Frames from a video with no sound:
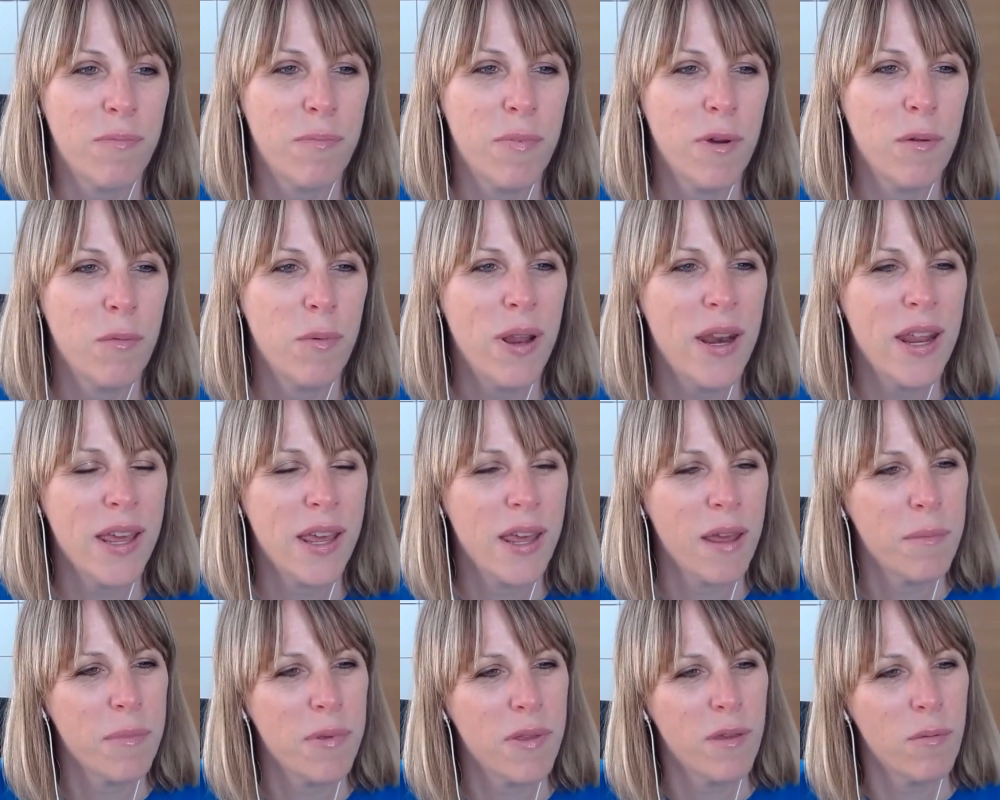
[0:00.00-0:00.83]
But when it
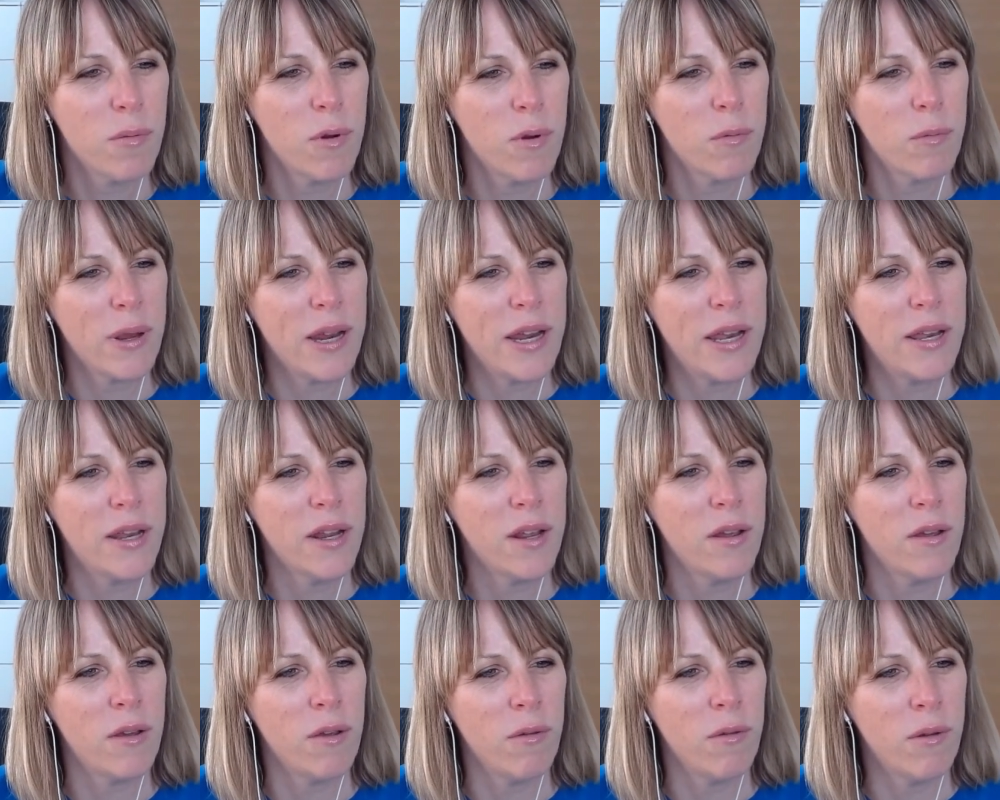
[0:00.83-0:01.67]
comes to what we
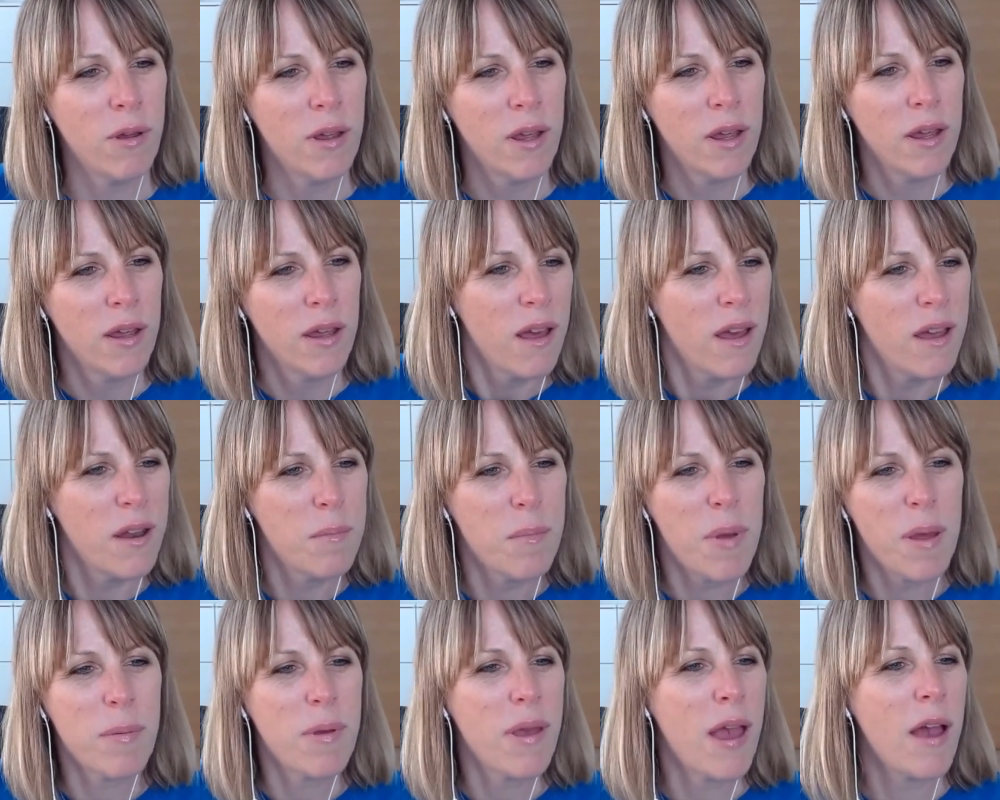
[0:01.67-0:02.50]
do, I
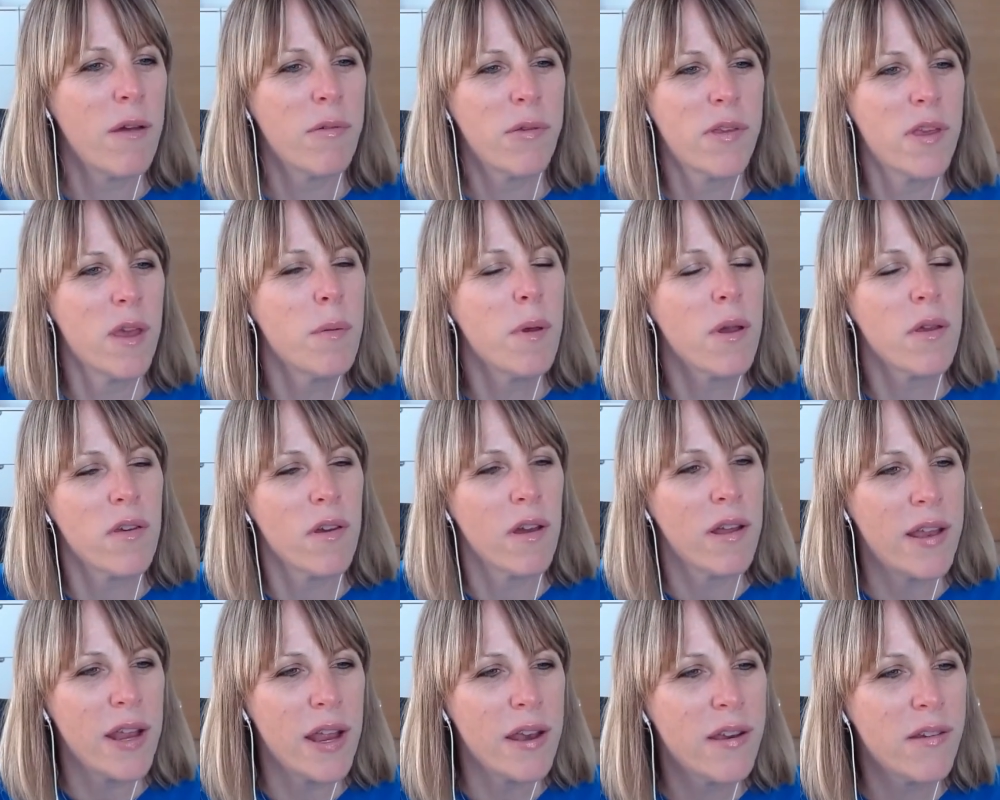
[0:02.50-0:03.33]
maybe have so much
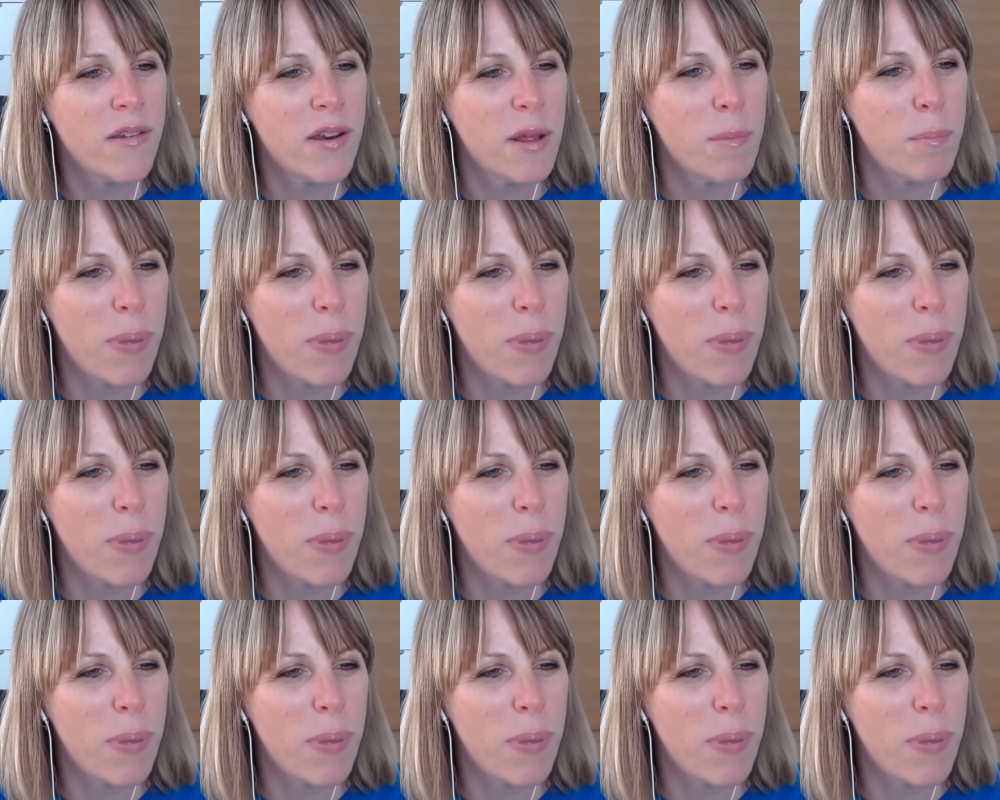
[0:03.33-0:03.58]
identity